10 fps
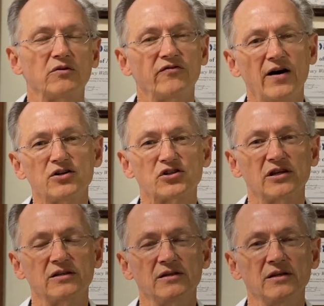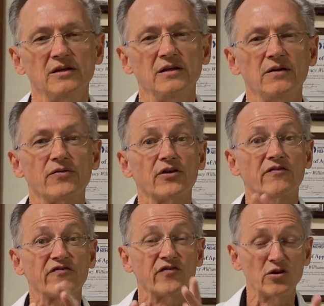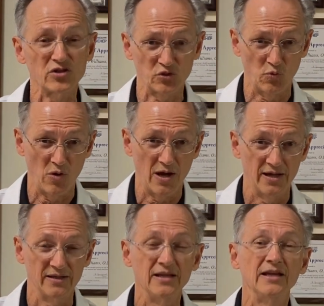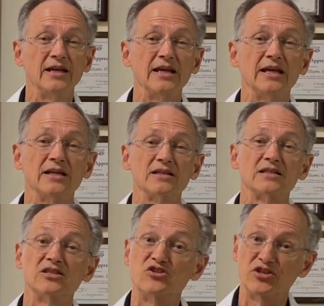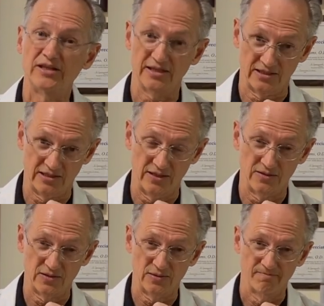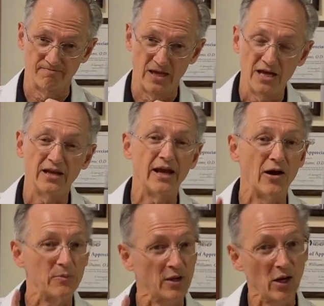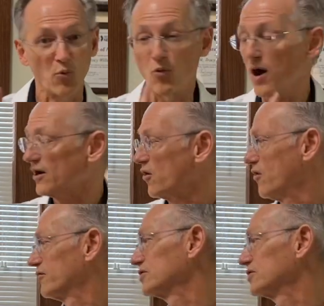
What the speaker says: function. The first one is distance. Now I'm going to walk over